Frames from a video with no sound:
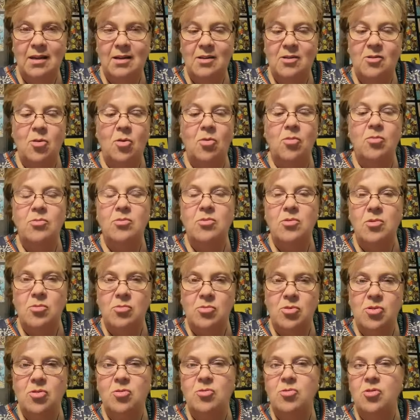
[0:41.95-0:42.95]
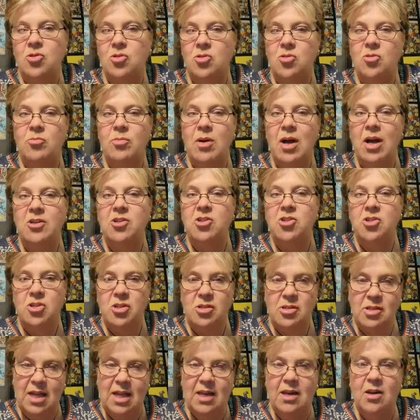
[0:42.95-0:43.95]
Don't do too much.
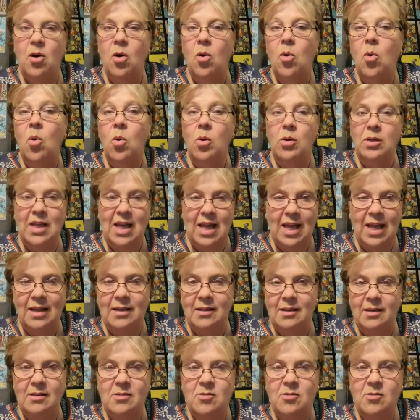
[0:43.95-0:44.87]
Just kind of hold on.